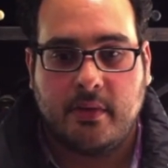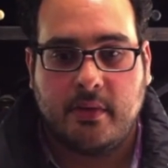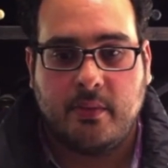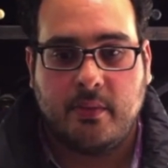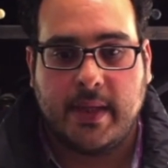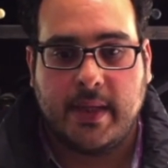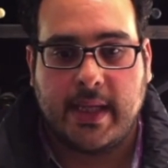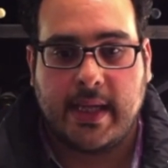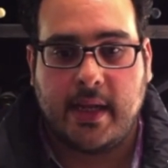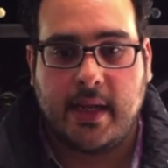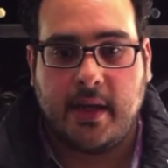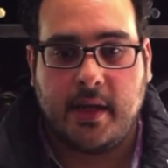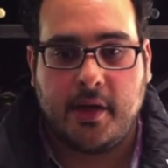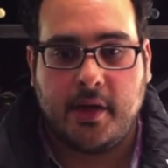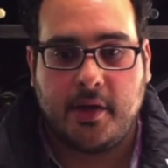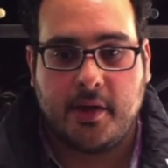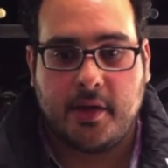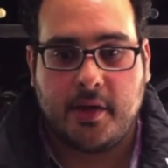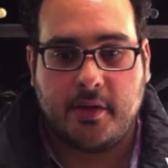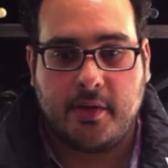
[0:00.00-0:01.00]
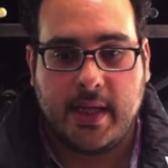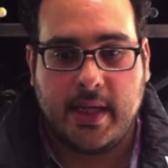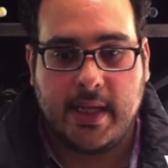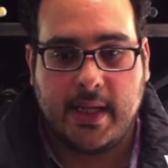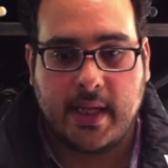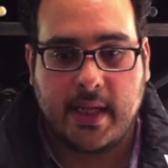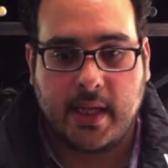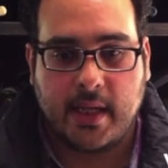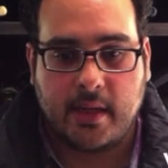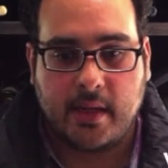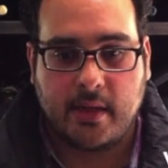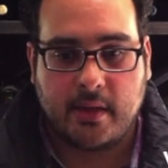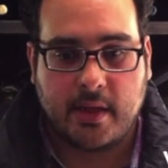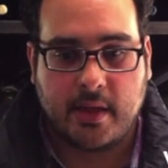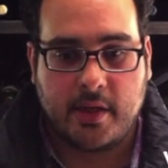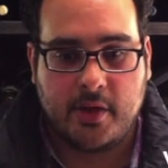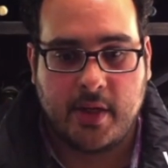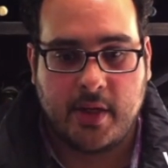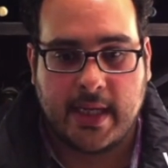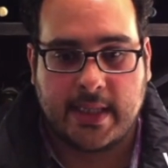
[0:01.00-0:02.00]
We can't hear you. He can't. Can
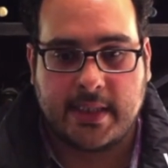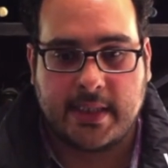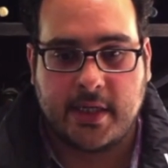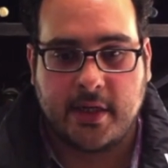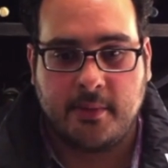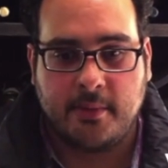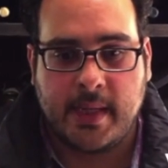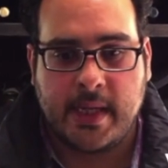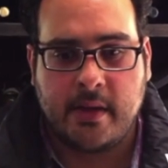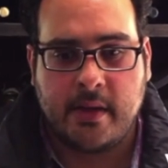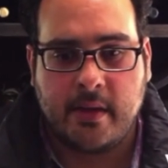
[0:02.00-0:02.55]
you guys hear me?